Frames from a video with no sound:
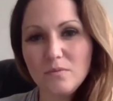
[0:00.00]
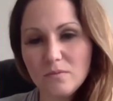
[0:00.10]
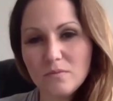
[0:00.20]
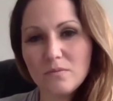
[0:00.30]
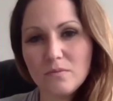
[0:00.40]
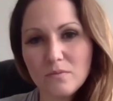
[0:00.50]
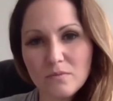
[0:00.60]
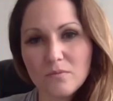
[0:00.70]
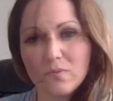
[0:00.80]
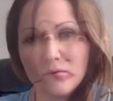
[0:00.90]
Absolutely.
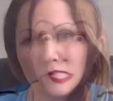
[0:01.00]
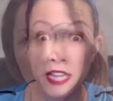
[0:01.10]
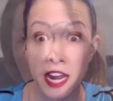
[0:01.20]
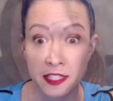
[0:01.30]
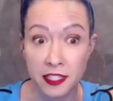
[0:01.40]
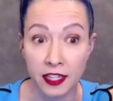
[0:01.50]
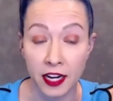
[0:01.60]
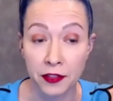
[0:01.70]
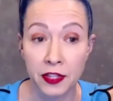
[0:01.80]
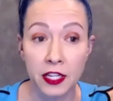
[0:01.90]
Well, that's fantastic.
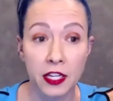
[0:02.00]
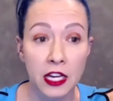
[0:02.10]
I think